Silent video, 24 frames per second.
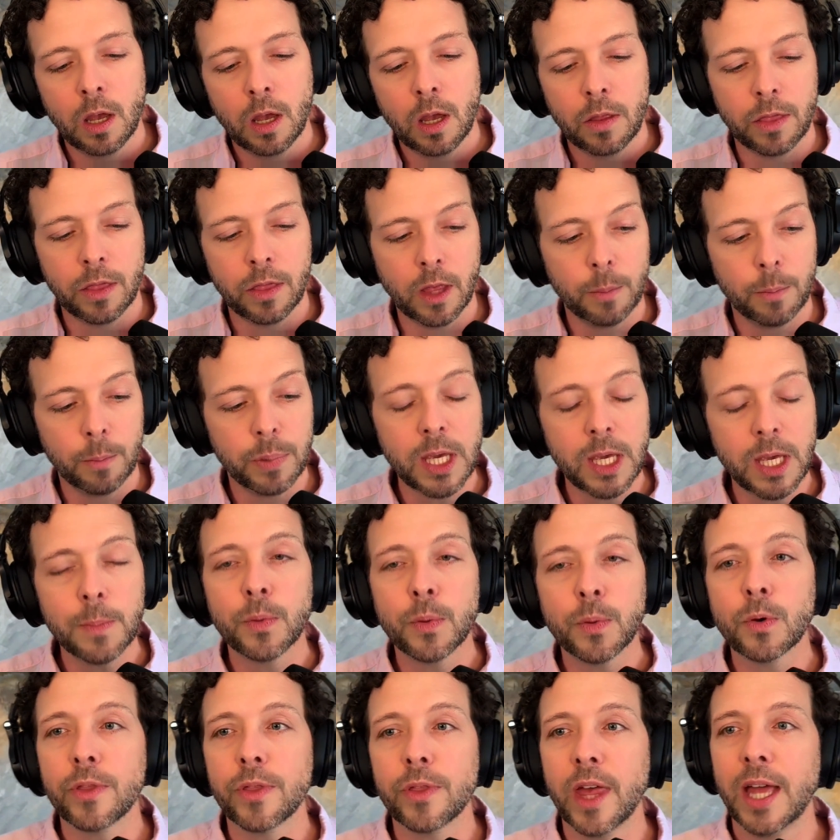The
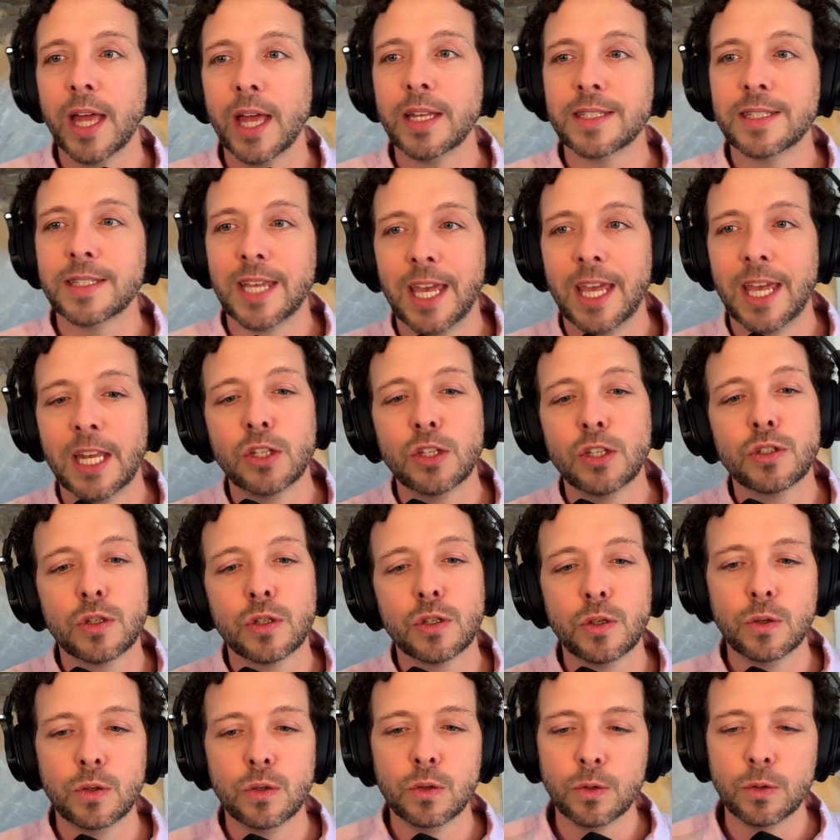people that tend
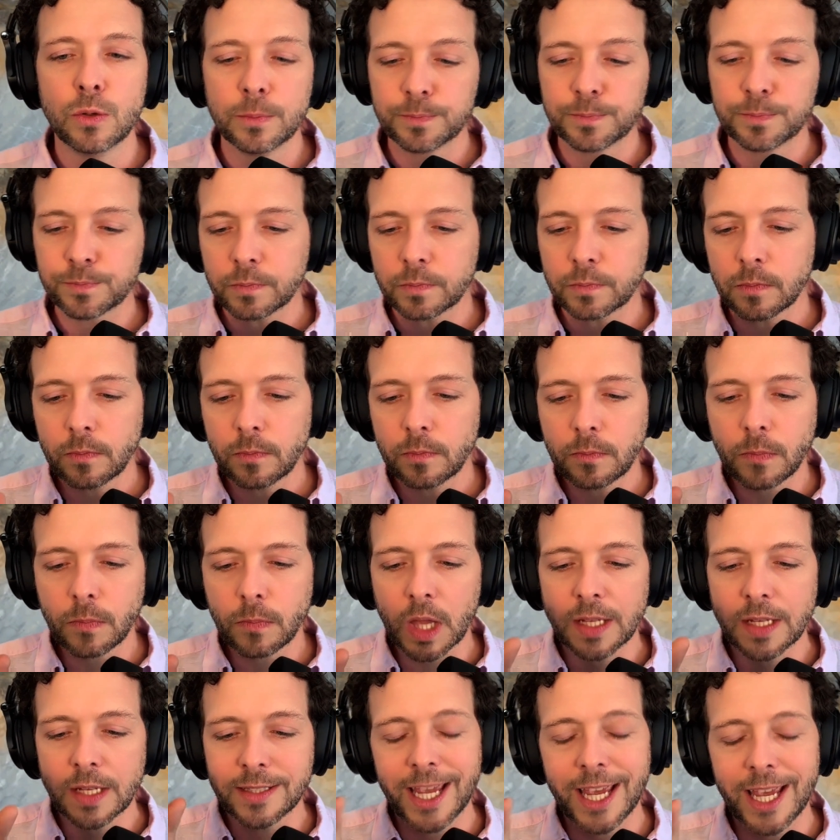to
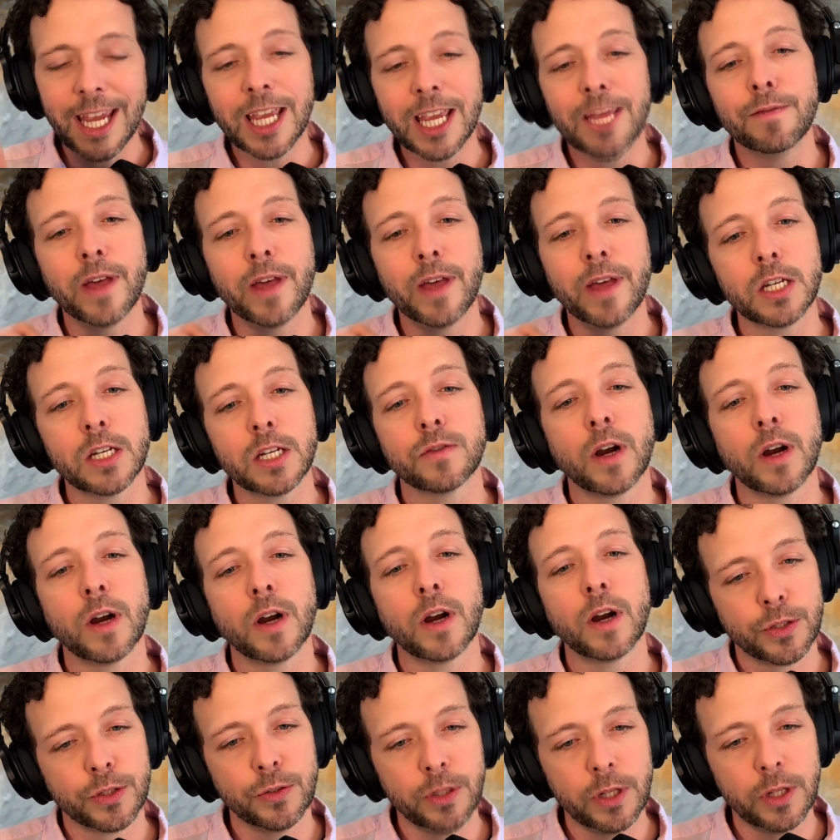take advantage of
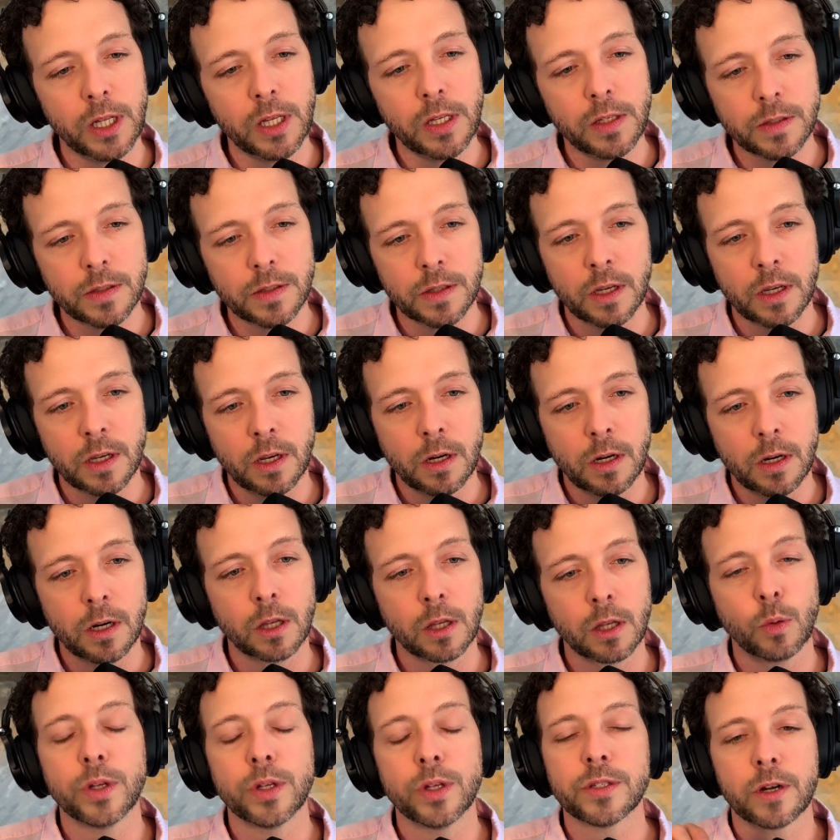opportunities are
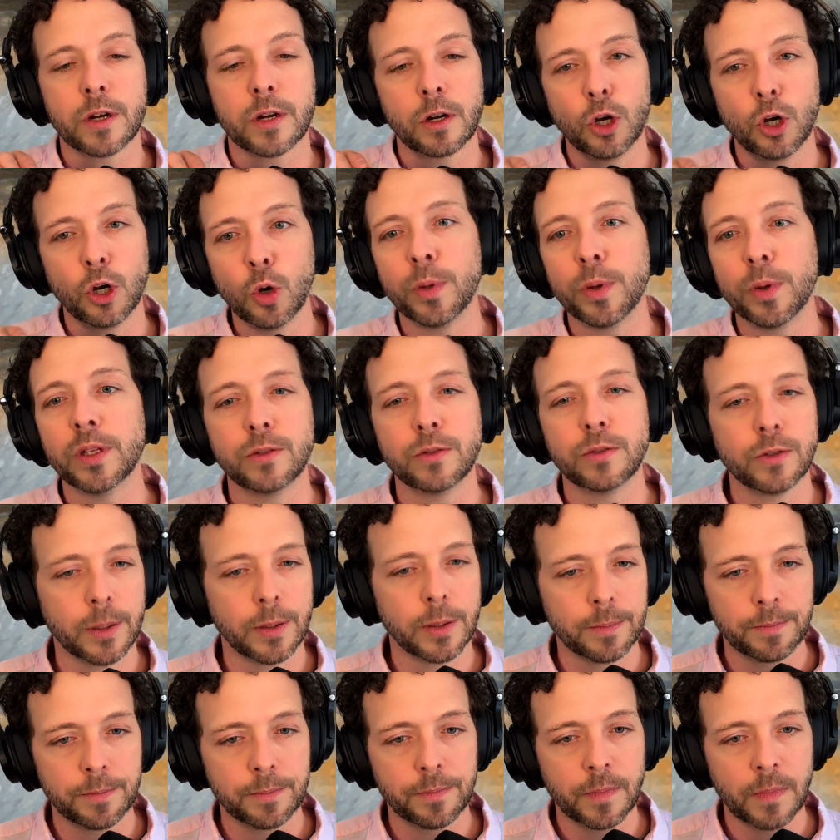the ones that are open to them,
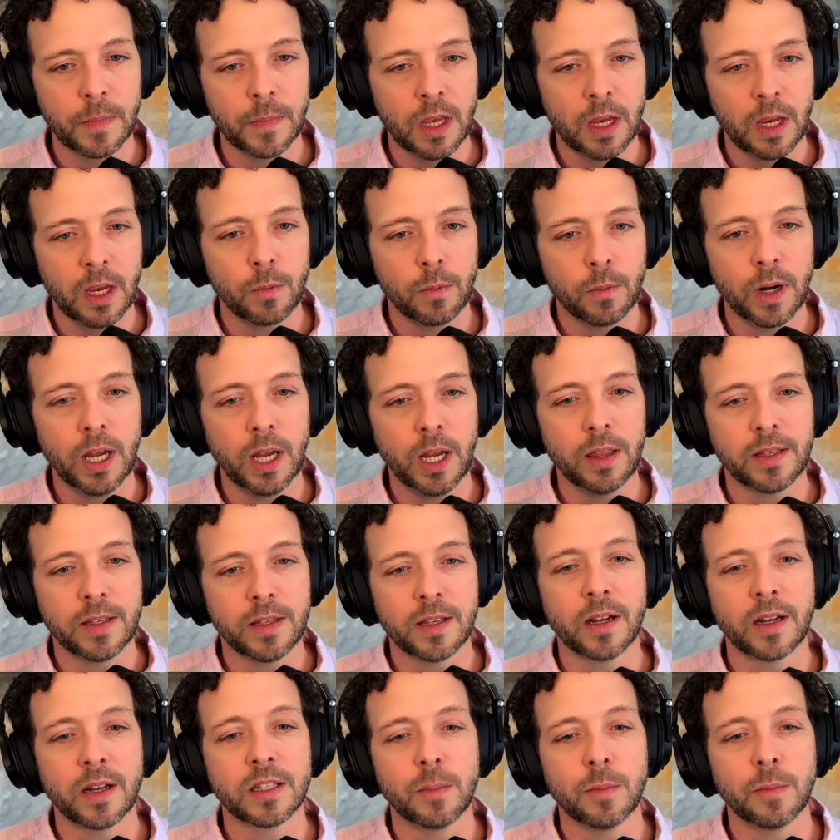right? They
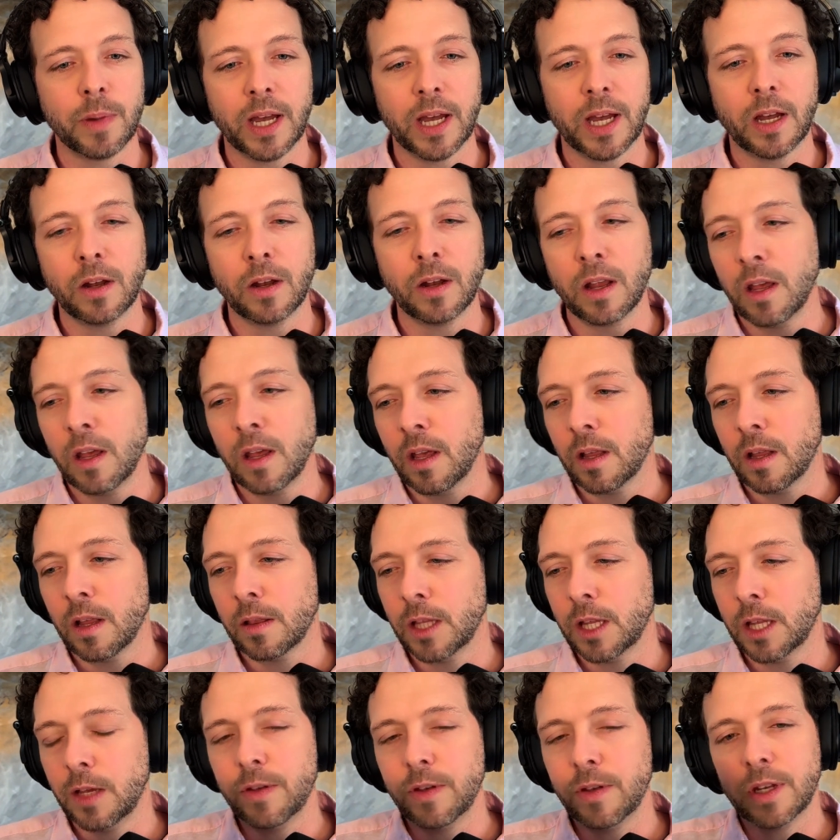talked about
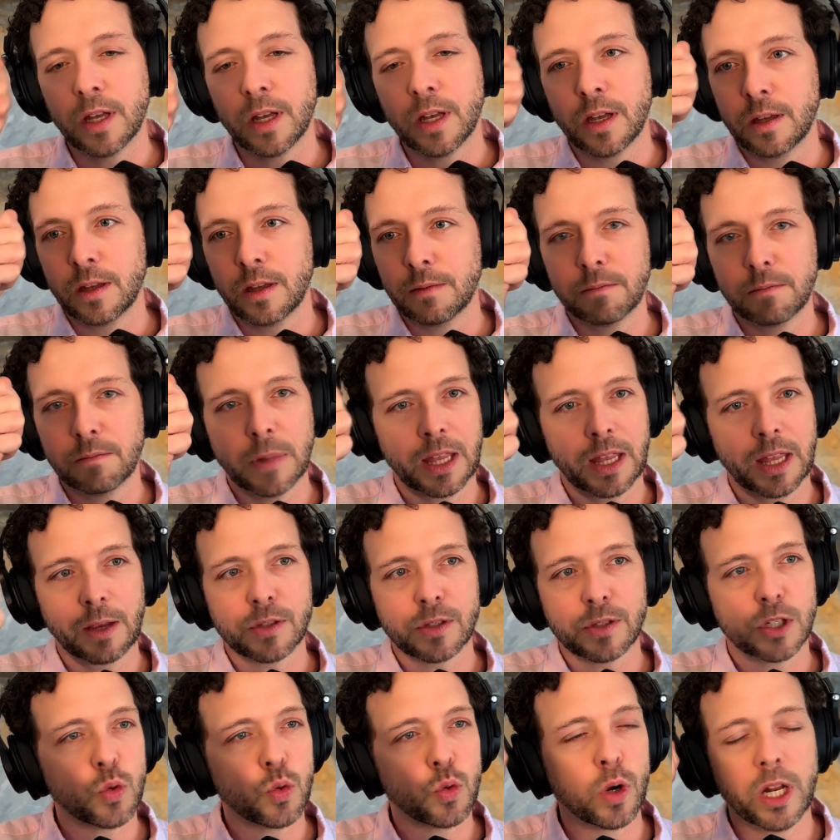leaving I think it was a
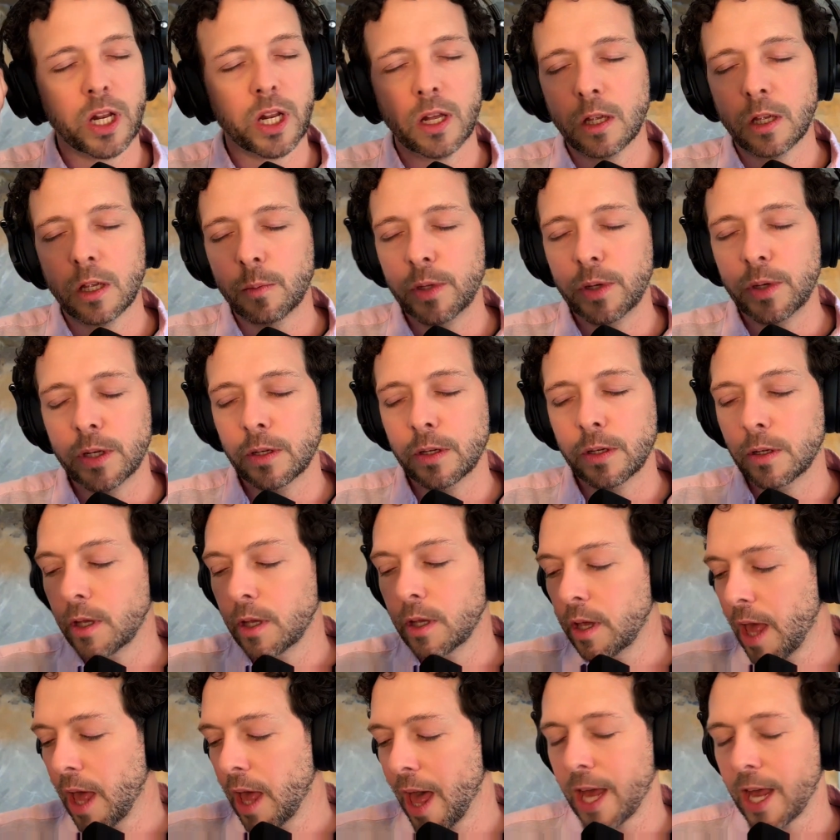$20 bill
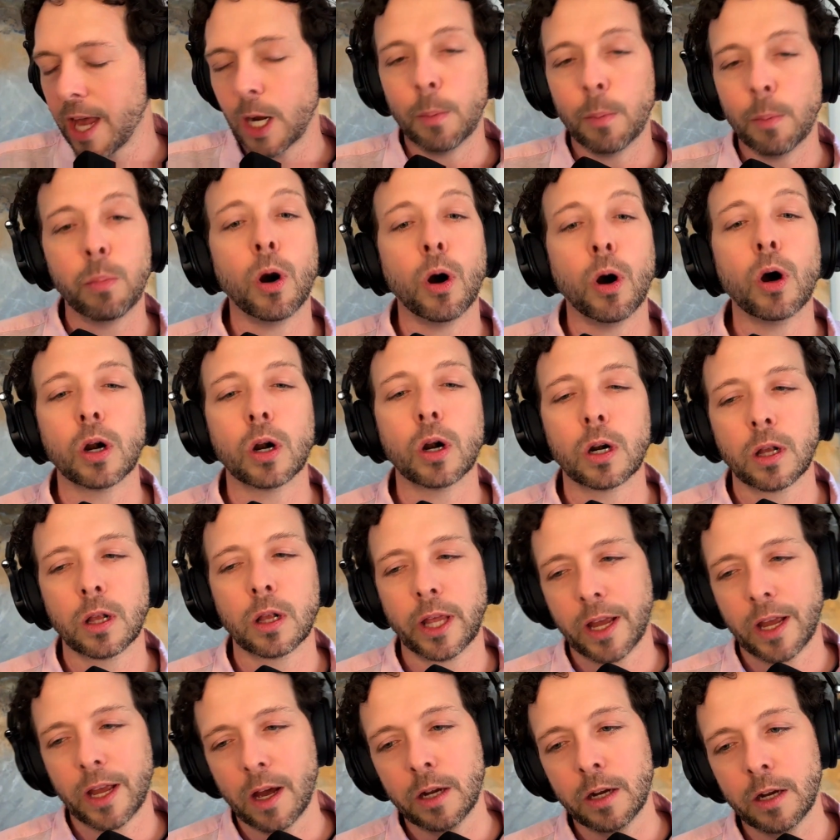at a bar,
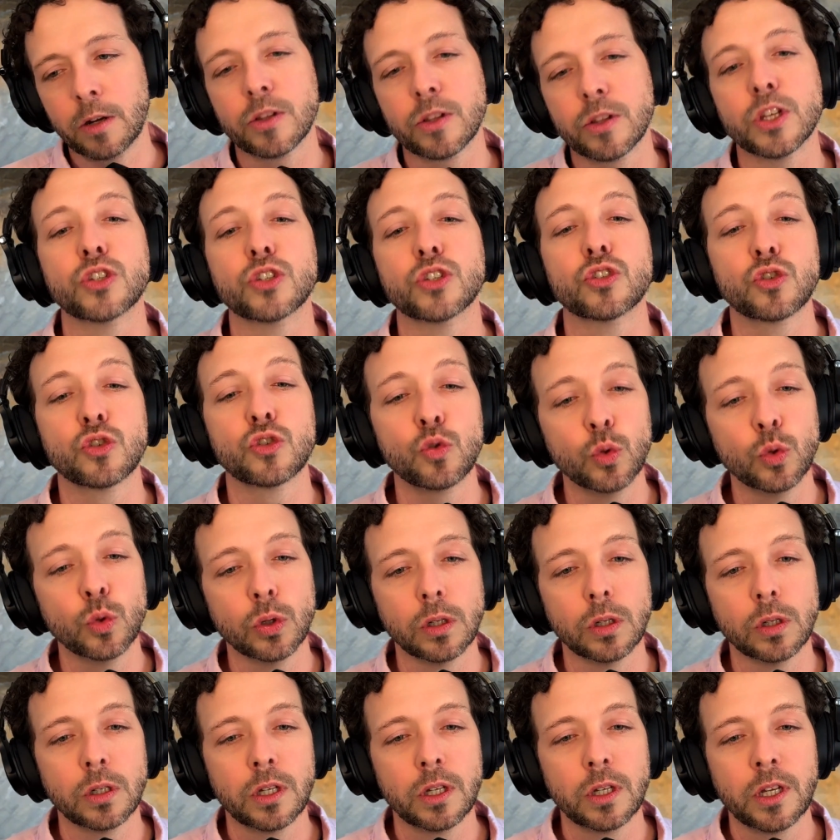like under the
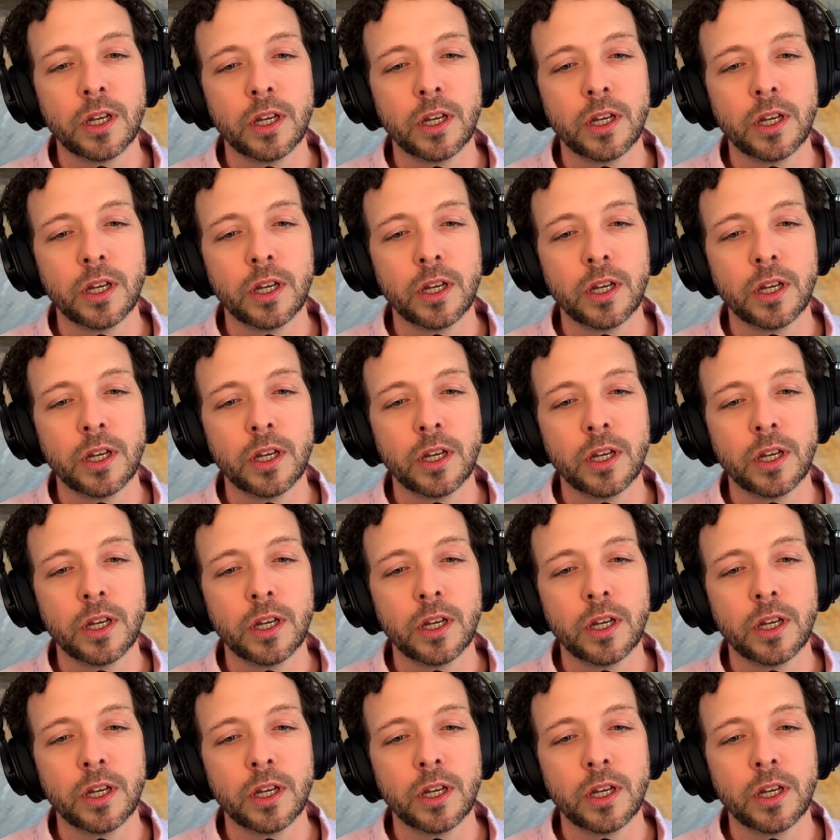stool.